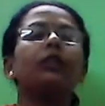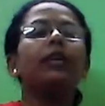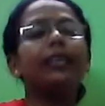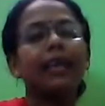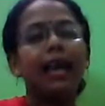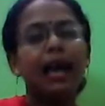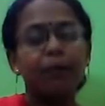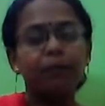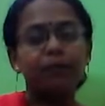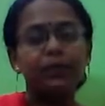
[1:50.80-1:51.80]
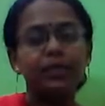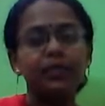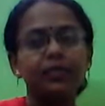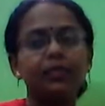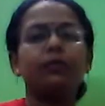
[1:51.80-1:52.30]
It
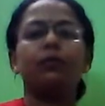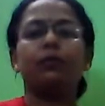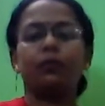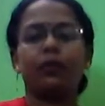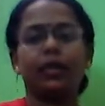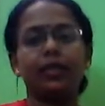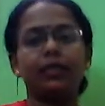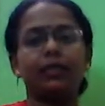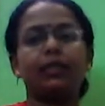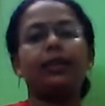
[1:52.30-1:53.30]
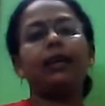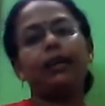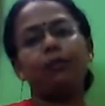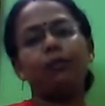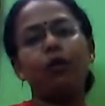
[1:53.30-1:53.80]
happened with the
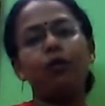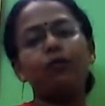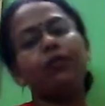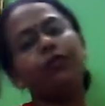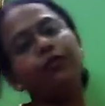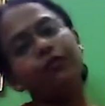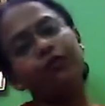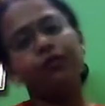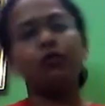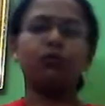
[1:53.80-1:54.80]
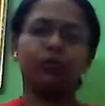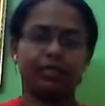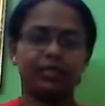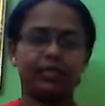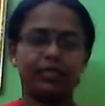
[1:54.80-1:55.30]
help of
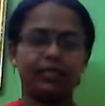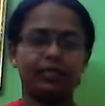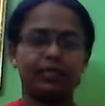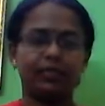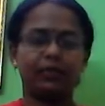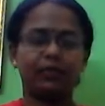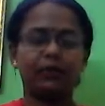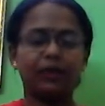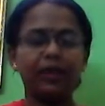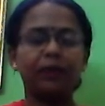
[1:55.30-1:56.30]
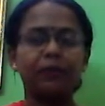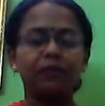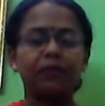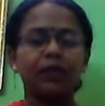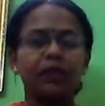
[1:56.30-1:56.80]
food. Okay?
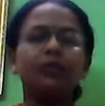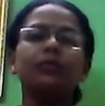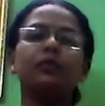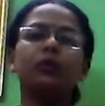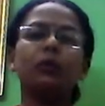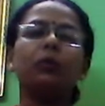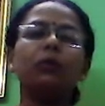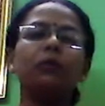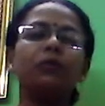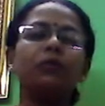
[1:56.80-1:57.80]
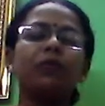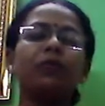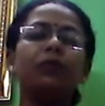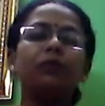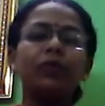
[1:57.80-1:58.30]
So,
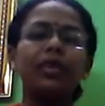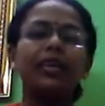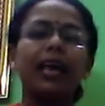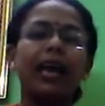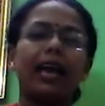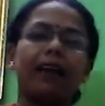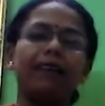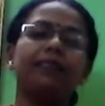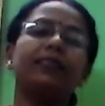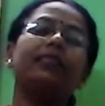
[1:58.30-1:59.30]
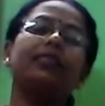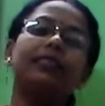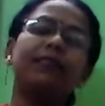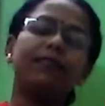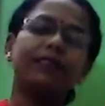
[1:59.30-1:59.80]
we have
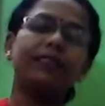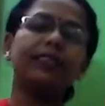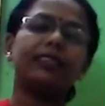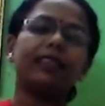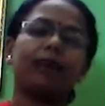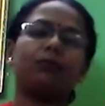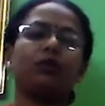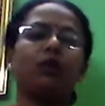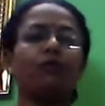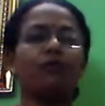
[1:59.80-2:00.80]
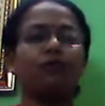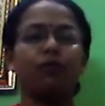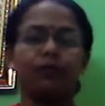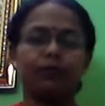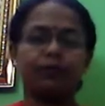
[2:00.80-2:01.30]
different types of
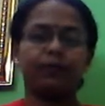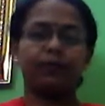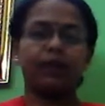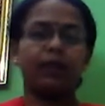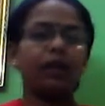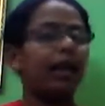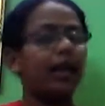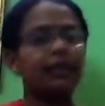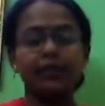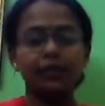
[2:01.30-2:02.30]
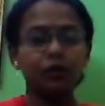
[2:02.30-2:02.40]
food. As I